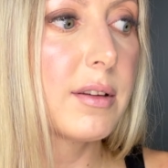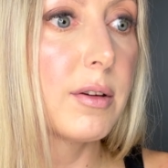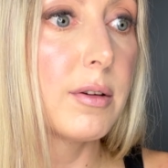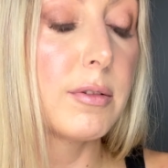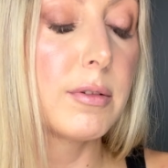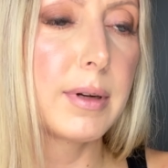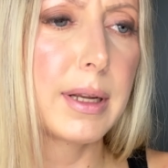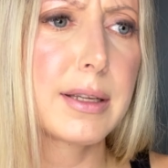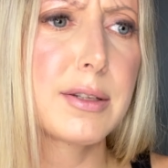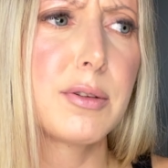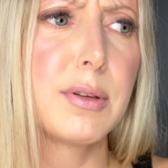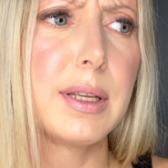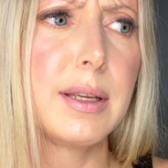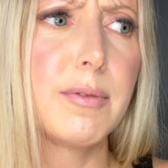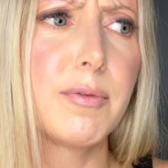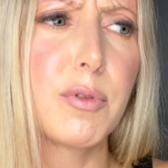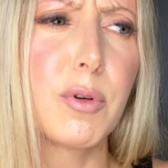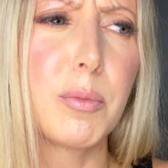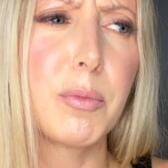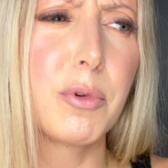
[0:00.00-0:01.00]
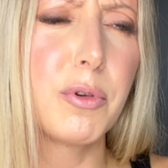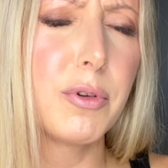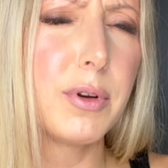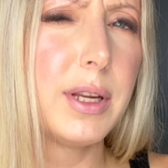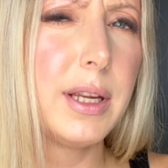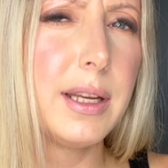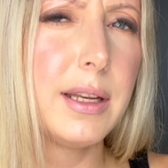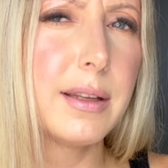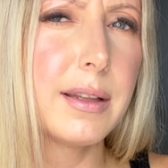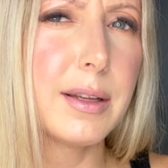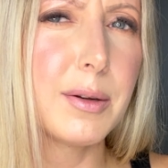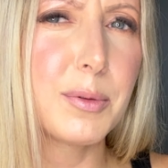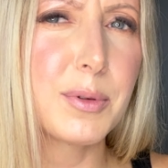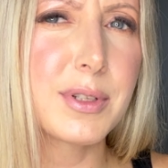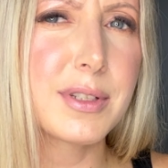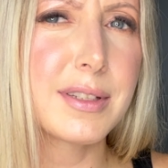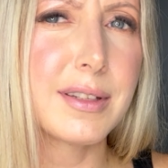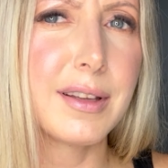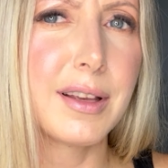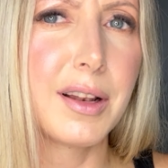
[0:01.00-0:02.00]
or actually from green there
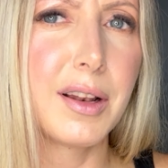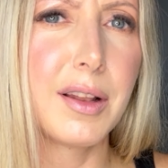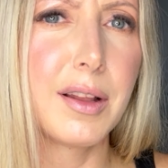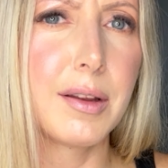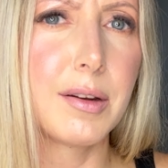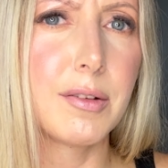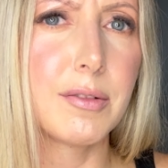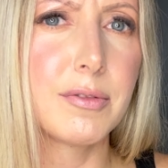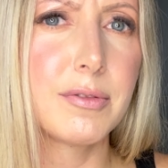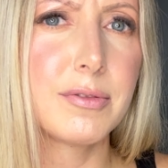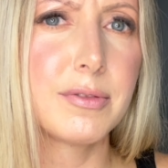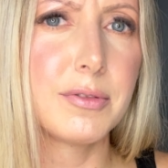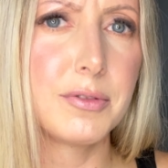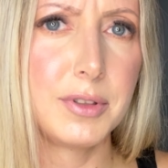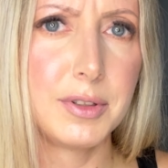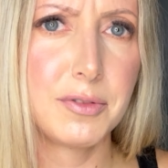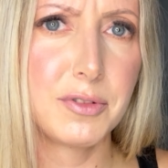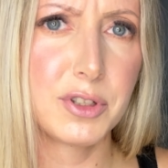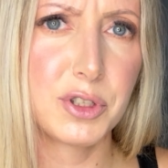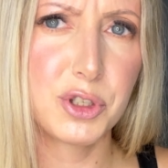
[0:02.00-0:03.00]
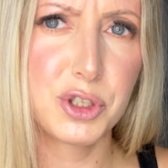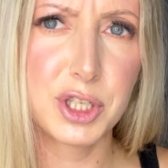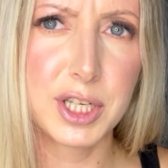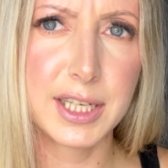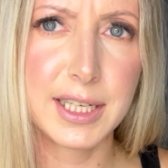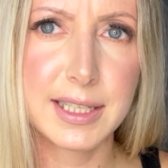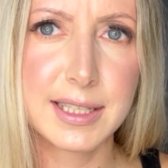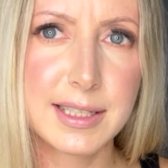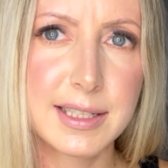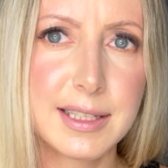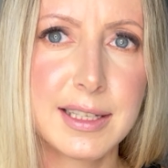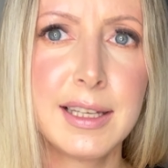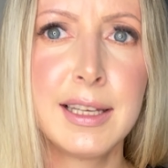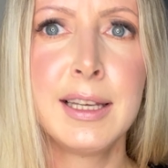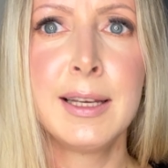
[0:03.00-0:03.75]
was a lot of different shades